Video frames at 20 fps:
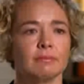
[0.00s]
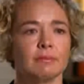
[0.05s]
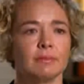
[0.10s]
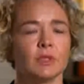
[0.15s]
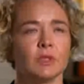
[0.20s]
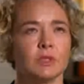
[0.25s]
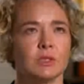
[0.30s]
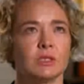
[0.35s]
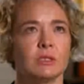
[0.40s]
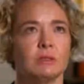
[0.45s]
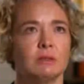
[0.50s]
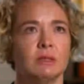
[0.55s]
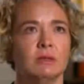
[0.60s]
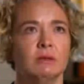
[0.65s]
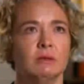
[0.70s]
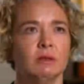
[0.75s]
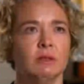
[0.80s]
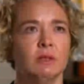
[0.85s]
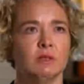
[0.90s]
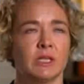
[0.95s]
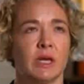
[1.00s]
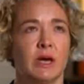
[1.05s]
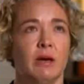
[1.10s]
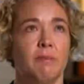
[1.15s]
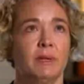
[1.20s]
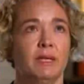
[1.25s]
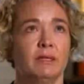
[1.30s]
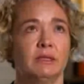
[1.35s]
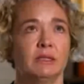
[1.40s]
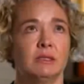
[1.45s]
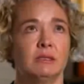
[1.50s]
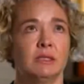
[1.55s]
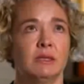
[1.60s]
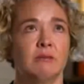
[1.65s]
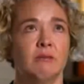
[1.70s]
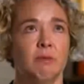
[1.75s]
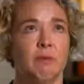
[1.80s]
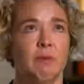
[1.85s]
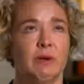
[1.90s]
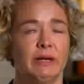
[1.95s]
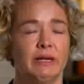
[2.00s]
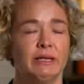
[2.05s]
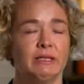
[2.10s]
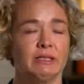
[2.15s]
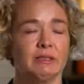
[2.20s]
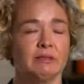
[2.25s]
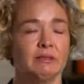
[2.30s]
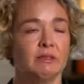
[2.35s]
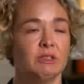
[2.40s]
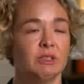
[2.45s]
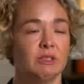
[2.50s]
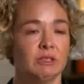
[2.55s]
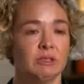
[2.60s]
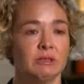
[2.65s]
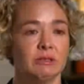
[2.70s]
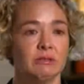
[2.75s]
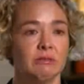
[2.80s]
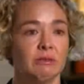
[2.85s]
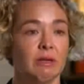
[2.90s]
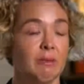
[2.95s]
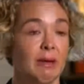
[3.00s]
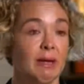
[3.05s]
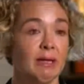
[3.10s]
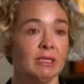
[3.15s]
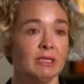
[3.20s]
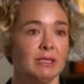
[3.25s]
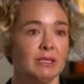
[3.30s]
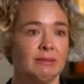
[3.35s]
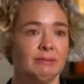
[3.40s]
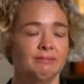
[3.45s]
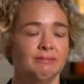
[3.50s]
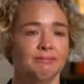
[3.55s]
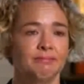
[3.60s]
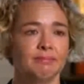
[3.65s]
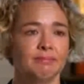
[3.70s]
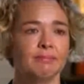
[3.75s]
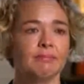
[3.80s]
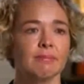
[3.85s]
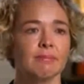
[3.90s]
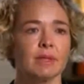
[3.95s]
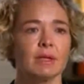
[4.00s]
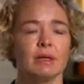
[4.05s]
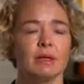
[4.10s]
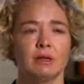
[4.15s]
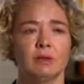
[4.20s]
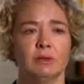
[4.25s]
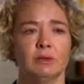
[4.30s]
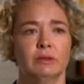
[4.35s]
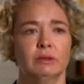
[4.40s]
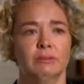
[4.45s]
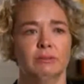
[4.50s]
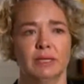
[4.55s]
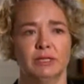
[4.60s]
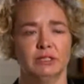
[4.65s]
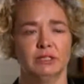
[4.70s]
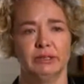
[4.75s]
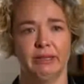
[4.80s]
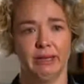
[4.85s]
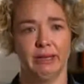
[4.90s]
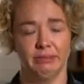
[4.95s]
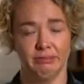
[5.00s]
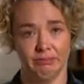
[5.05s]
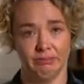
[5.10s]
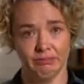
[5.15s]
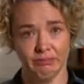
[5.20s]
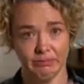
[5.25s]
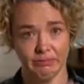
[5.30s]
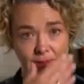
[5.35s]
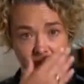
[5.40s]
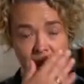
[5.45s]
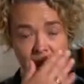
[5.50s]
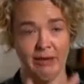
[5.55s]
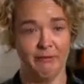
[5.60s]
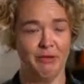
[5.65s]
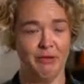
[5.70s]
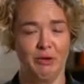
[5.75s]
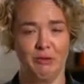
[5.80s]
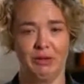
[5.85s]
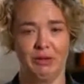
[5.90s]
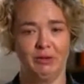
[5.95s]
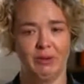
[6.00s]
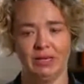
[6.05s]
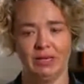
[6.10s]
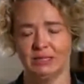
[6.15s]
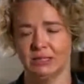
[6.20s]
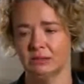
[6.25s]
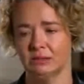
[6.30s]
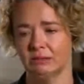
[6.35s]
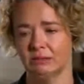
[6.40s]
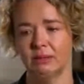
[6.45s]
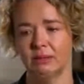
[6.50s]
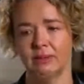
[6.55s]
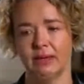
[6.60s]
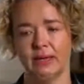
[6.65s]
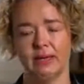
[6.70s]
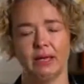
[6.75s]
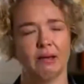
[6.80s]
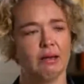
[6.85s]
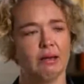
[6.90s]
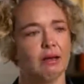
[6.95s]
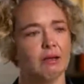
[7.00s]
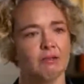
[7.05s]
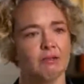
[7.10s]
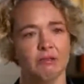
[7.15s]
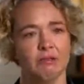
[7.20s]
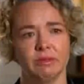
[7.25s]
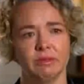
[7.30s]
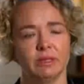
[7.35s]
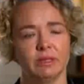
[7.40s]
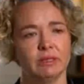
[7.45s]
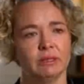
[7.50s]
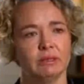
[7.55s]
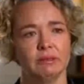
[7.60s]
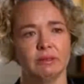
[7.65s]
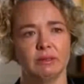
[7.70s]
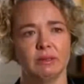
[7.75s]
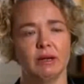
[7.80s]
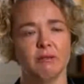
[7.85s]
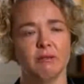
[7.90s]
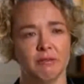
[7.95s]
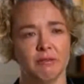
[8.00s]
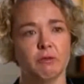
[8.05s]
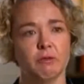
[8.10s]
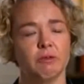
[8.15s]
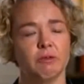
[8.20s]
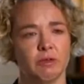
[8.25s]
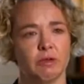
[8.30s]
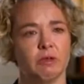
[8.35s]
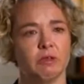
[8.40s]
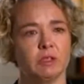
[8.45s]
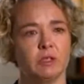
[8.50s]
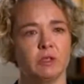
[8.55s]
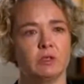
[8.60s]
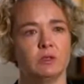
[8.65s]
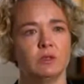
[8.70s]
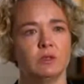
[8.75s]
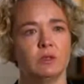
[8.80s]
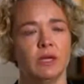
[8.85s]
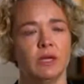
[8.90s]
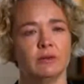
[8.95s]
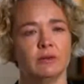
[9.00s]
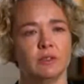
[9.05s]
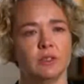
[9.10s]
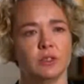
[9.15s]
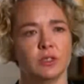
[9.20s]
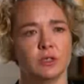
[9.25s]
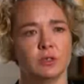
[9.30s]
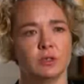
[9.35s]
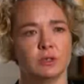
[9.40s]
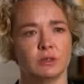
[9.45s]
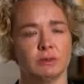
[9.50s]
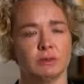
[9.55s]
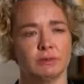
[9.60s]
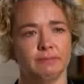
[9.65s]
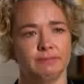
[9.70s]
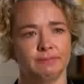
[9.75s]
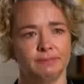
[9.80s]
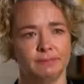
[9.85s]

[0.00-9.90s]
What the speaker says: Because, you know, those heartbeats at 7 weeks are just amazing. I couldn't imagine that. And I have no regrets about our life. And I feel for those who have to choose it.